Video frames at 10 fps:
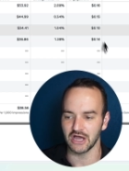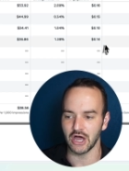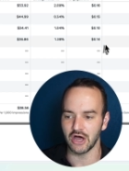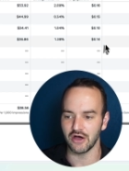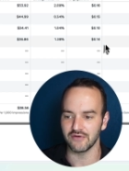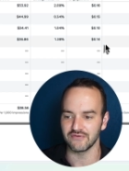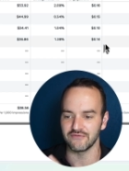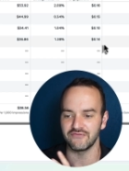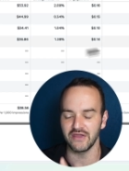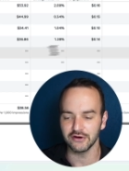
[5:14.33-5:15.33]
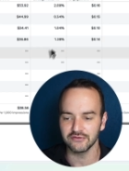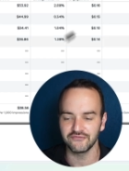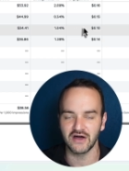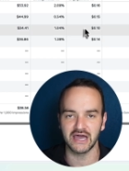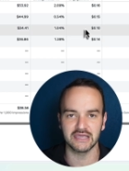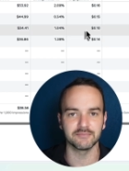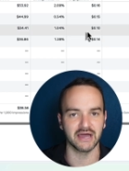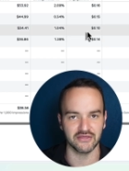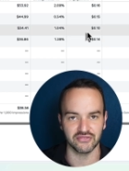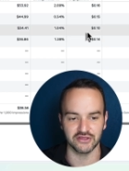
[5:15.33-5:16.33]
of verifying
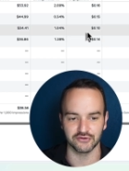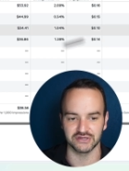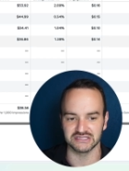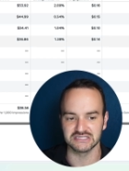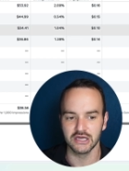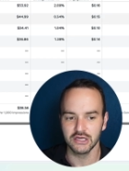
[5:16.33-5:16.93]
my theories.